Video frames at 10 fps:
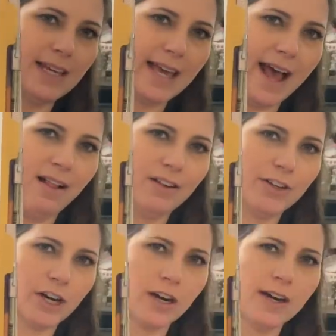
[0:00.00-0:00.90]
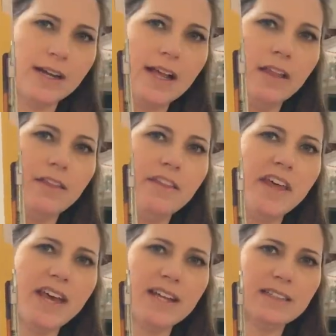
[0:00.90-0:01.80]
calendar,
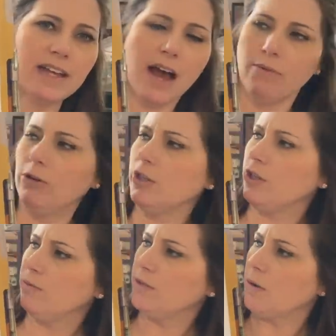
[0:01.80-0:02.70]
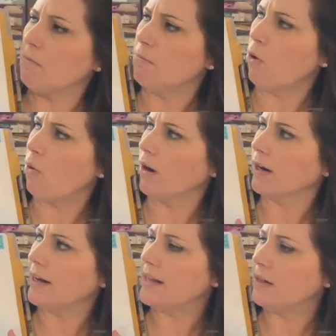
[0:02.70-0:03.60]
this I will use more
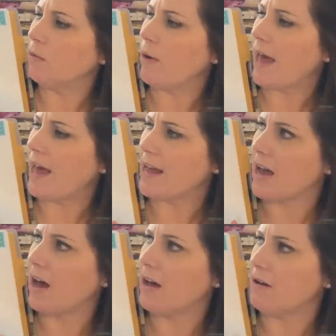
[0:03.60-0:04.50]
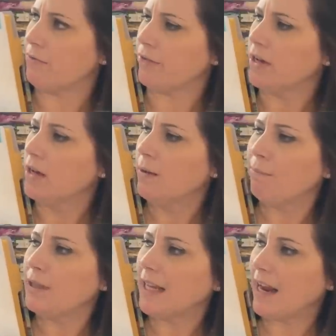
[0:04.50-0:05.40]
in the way of
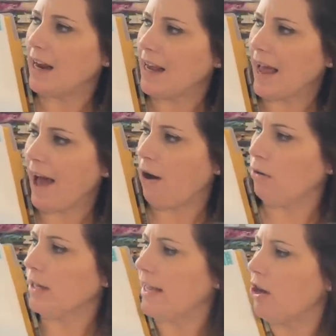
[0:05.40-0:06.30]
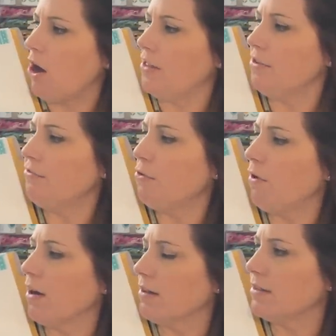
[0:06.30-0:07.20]
planning out. Like on the
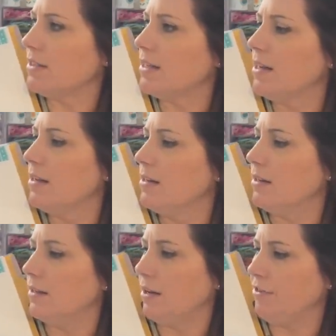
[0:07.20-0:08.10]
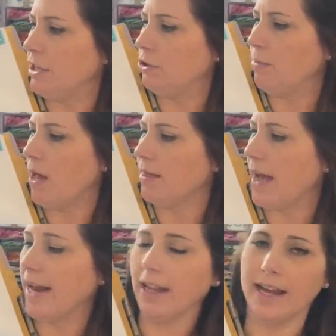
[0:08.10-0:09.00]
4th of each month,
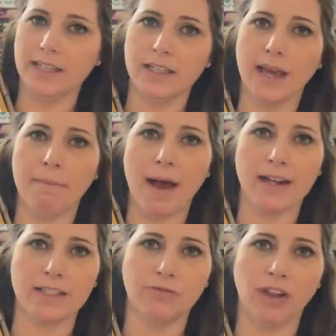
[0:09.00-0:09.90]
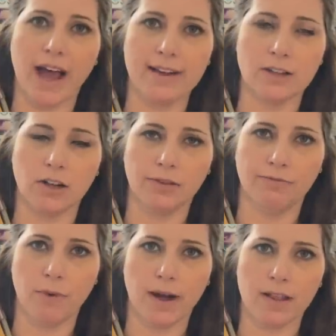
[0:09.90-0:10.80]
I'd like to get back to flags on the
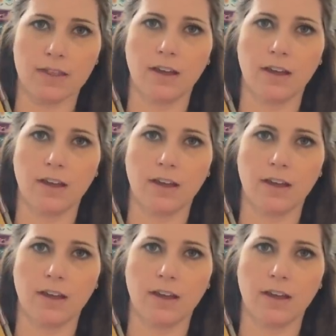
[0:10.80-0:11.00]
4th.